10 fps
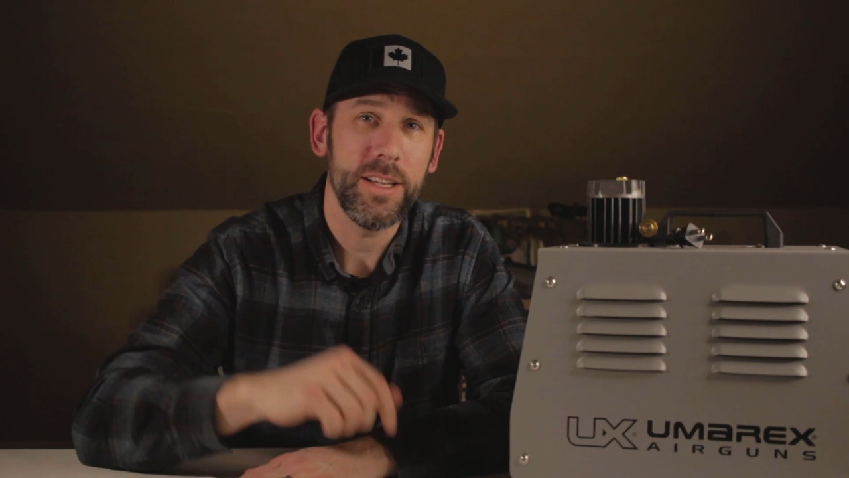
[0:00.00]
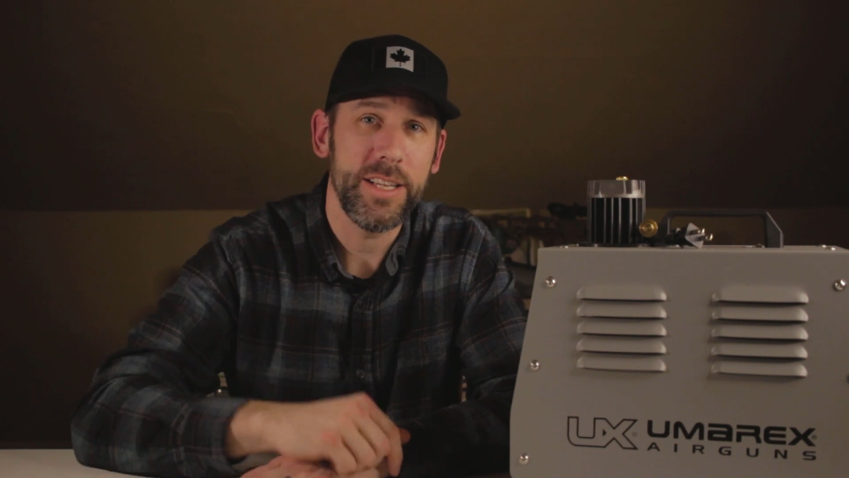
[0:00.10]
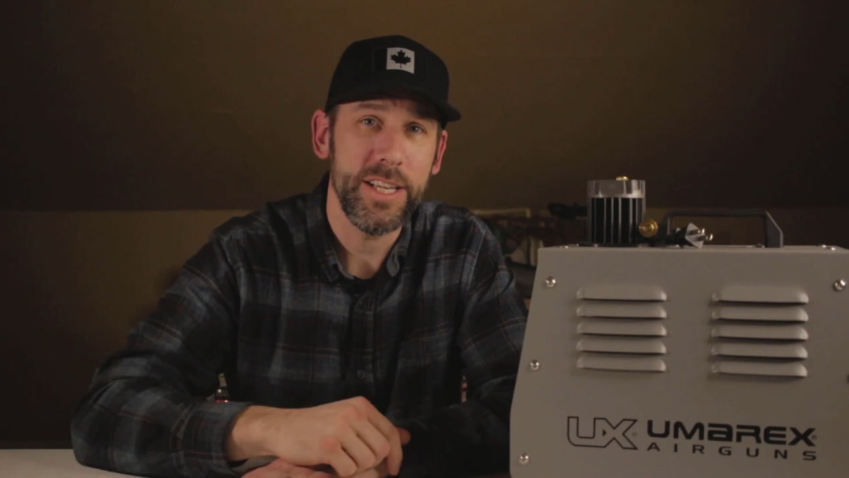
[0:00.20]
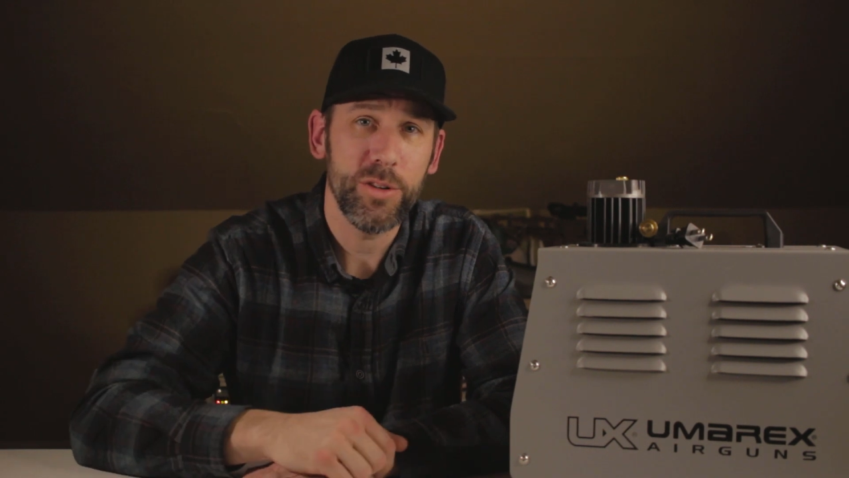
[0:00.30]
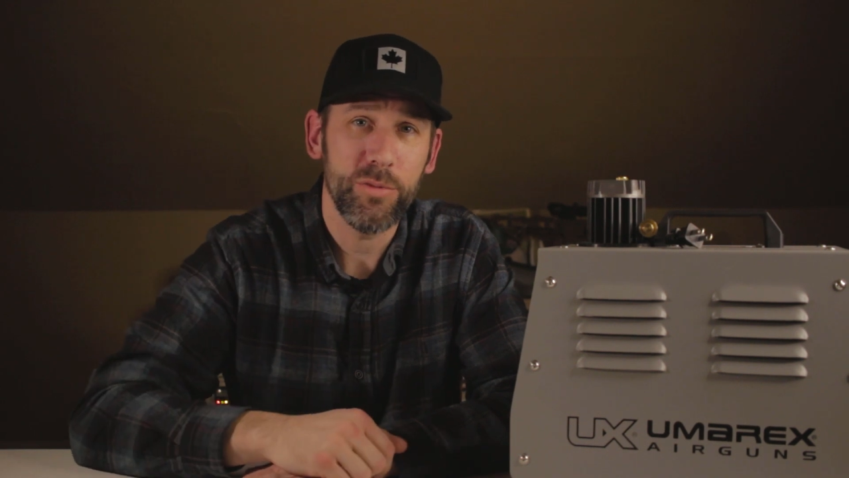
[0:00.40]

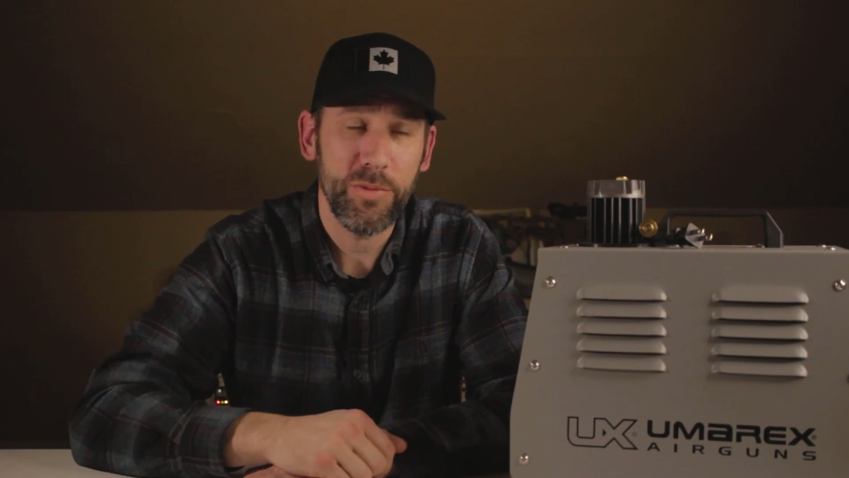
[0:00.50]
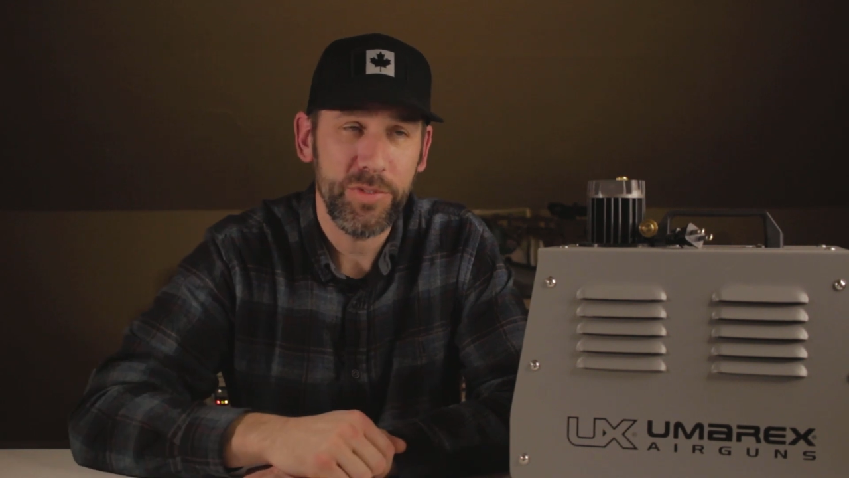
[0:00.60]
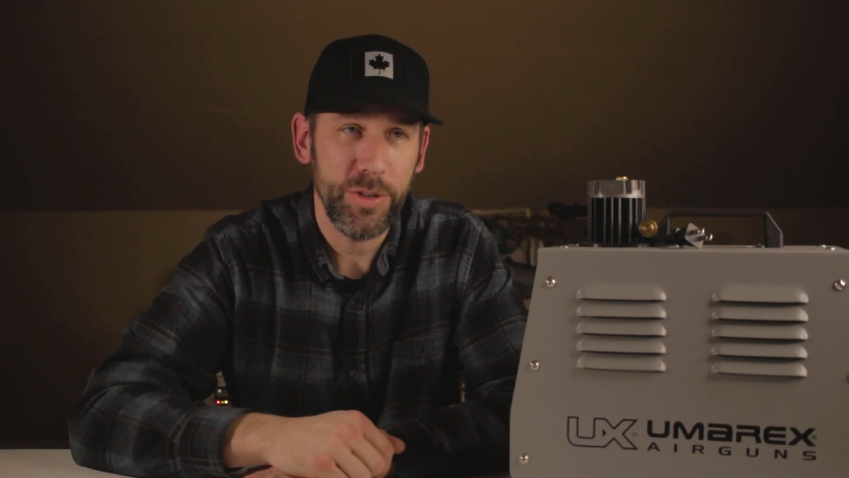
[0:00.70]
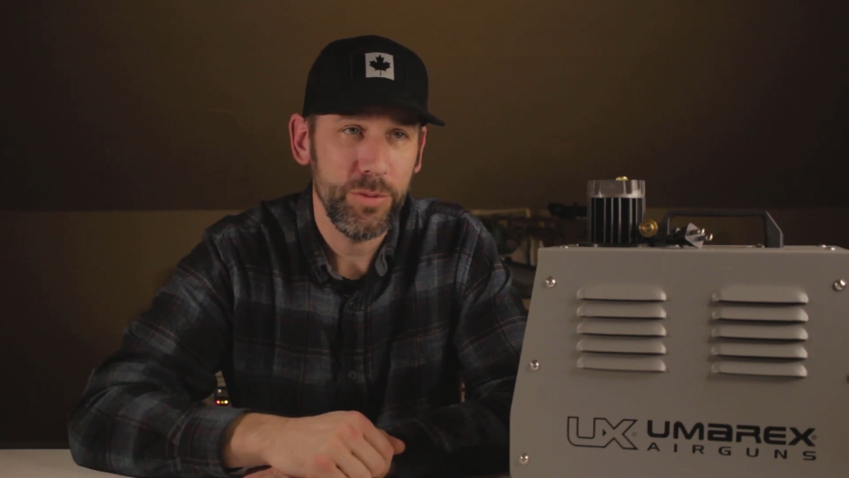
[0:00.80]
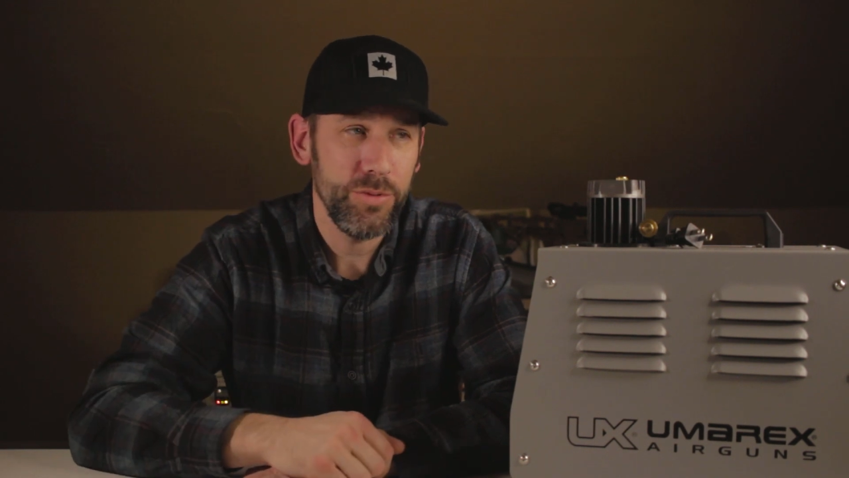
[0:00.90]
Gear
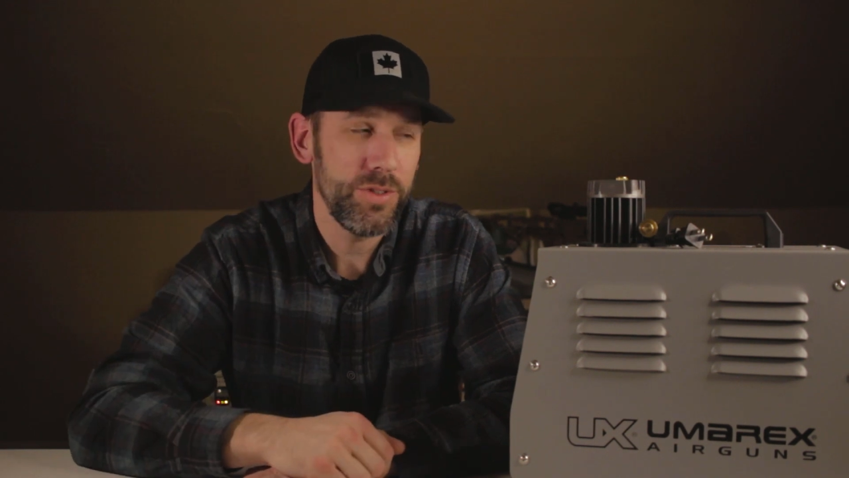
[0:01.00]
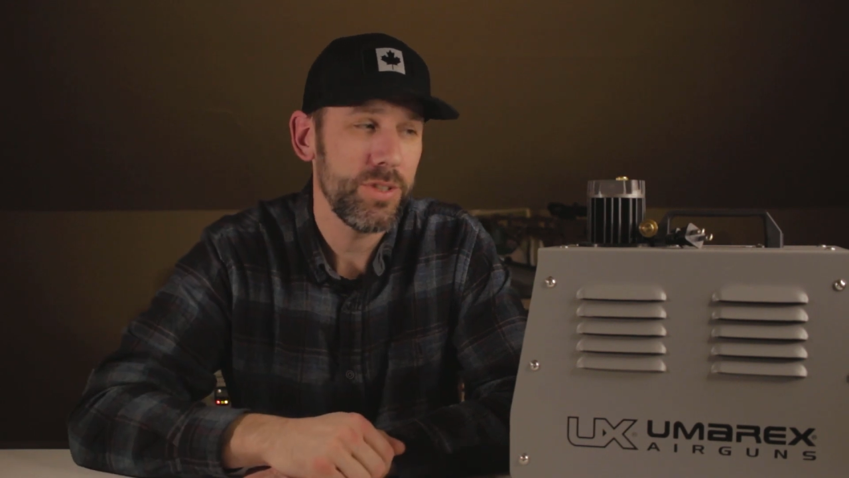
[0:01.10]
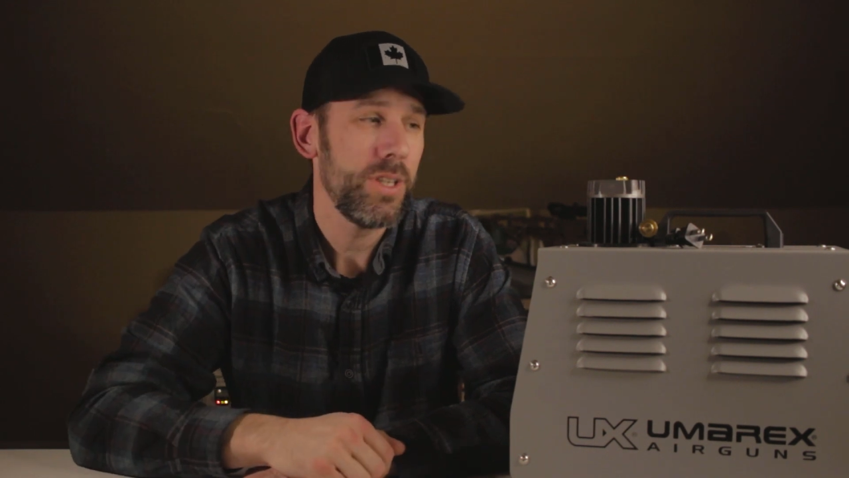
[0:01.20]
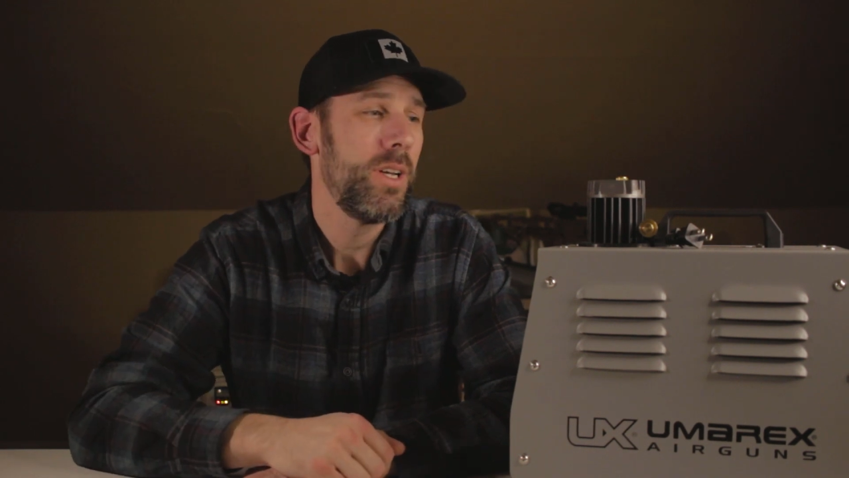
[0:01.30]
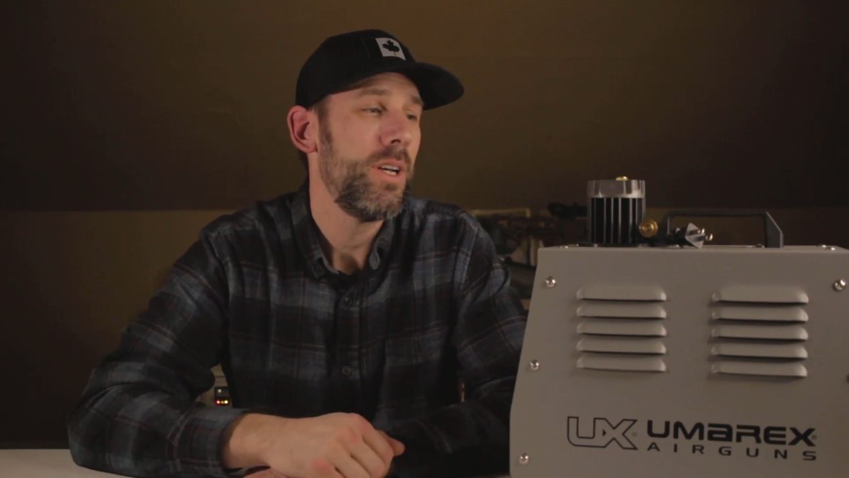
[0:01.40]
Reviews